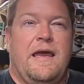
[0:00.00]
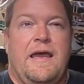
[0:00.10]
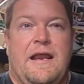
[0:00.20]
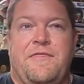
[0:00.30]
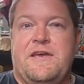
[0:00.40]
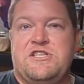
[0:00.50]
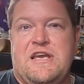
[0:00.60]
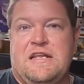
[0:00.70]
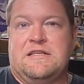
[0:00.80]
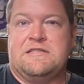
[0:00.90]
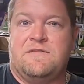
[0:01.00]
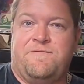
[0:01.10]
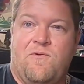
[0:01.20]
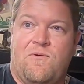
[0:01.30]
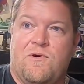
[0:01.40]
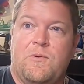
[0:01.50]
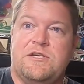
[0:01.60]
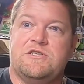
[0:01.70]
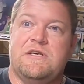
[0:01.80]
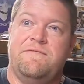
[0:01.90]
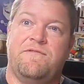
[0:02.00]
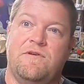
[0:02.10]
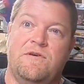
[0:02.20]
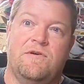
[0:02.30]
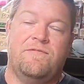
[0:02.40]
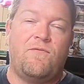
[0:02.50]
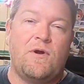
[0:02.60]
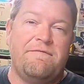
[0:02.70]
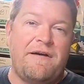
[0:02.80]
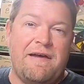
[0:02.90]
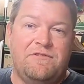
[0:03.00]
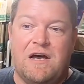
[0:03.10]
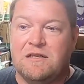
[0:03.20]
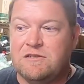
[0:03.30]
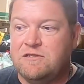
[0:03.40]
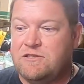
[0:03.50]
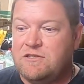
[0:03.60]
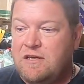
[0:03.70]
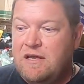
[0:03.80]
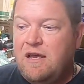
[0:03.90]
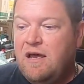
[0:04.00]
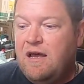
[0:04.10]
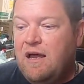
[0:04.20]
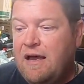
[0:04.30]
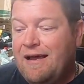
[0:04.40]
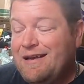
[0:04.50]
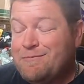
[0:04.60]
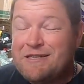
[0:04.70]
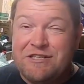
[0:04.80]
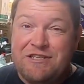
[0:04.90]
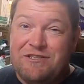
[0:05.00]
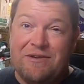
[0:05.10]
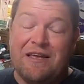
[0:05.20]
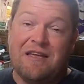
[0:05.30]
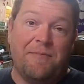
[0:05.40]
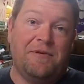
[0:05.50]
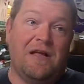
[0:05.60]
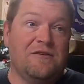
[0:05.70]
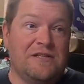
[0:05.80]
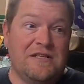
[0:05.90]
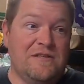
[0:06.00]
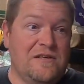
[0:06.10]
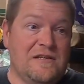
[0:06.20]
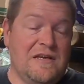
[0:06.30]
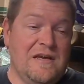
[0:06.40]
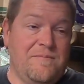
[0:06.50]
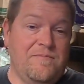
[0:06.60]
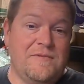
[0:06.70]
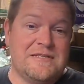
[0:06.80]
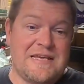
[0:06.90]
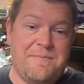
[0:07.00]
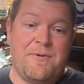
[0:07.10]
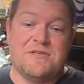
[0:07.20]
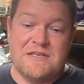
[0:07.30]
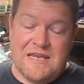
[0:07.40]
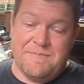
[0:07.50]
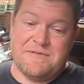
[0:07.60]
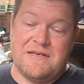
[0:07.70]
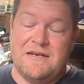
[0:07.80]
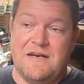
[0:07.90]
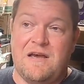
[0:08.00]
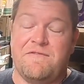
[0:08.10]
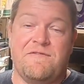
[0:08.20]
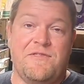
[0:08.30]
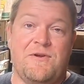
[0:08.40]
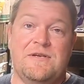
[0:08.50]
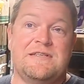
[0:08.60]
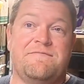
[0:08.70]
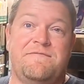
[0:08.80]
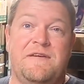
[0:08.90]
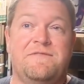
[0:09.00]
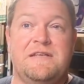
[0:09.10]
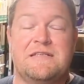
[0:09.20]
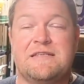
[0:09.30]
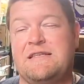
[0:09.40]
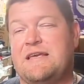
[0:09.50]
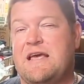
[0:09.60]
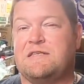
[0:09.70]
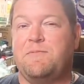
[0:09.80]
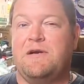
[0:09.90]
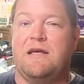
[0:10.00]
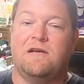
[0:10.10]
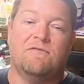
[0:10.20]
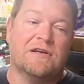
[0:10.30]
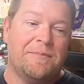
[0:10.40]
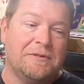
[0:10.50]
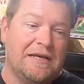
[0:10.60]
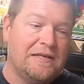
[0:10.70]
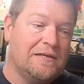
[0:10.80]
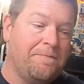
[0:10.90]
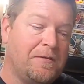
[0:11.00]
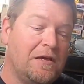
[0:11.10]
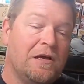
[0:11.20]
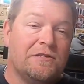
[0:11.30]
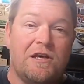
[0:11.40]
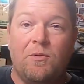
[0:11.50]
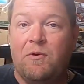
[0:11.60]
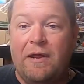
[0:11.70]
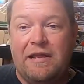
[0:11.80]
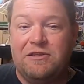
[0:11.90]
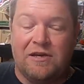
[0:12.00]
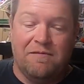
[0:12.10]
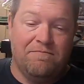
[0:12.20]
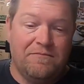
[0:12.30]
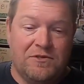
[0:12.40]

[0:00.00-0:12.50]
And I think she had it listed for originally for $45. Since she's only got a couple dollars into it, the same person kept sending an offer for $37.50. Just they kind of spread it down over a couple days, so we went ahead and took it.